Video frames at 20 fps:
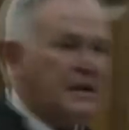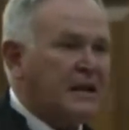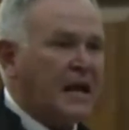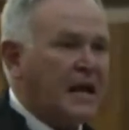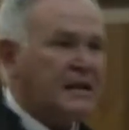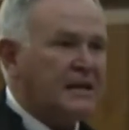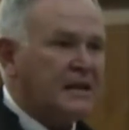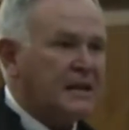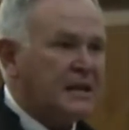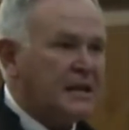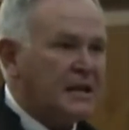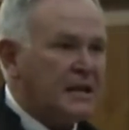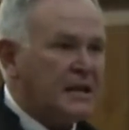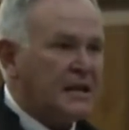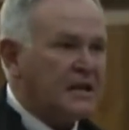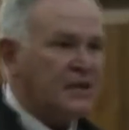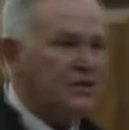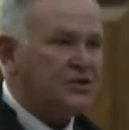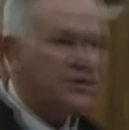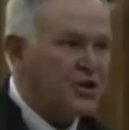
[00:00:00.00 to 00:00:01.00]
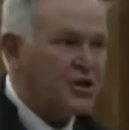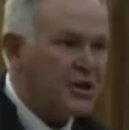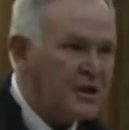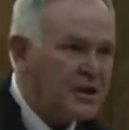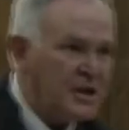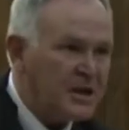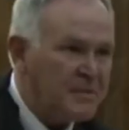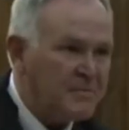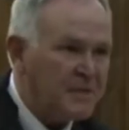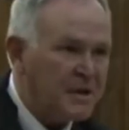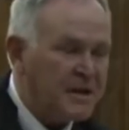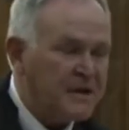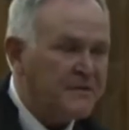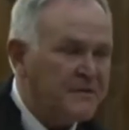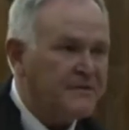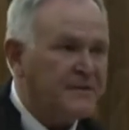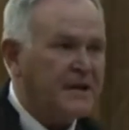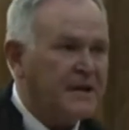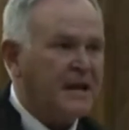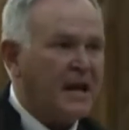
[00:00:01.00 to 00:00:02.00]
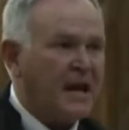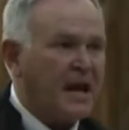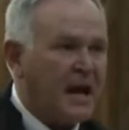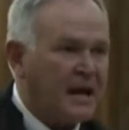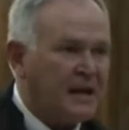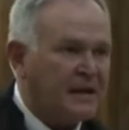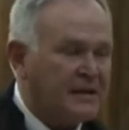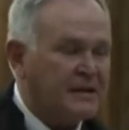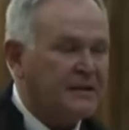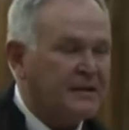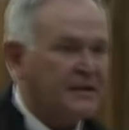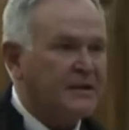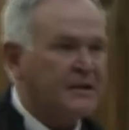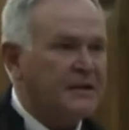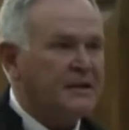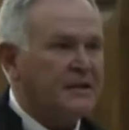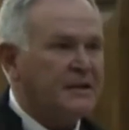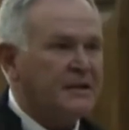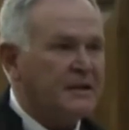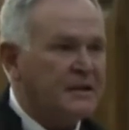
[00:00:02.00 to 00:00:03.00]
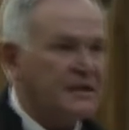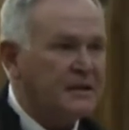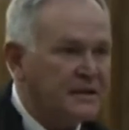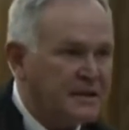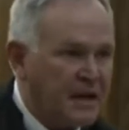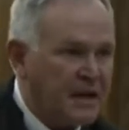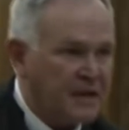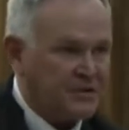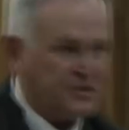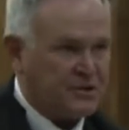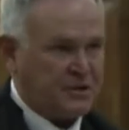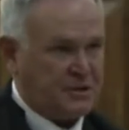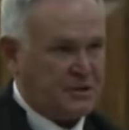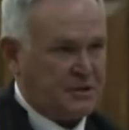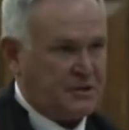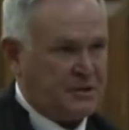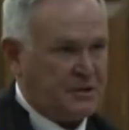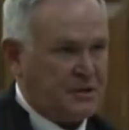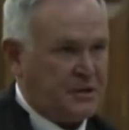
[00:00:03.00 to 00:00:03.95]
that he genuinely believed that he acted in danger.